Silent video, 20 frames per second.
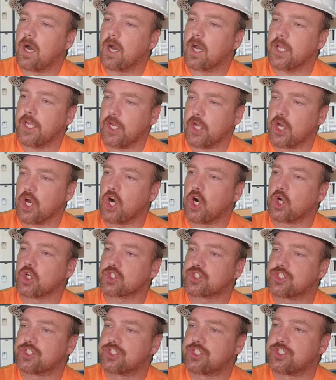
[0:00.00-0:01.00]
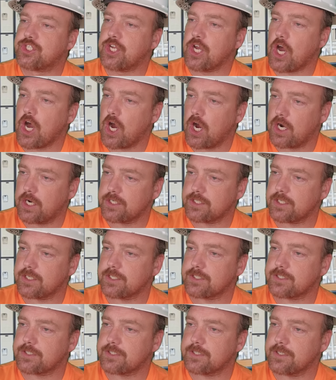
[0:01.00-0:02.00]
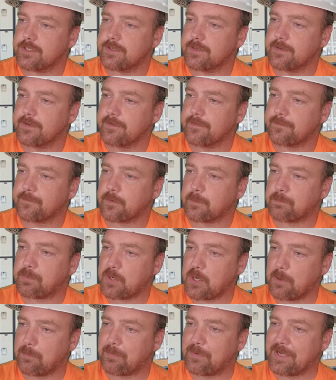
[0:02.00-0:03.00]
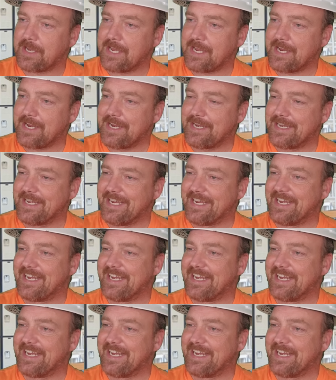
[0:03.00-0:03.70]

Are you going to charge us for propane?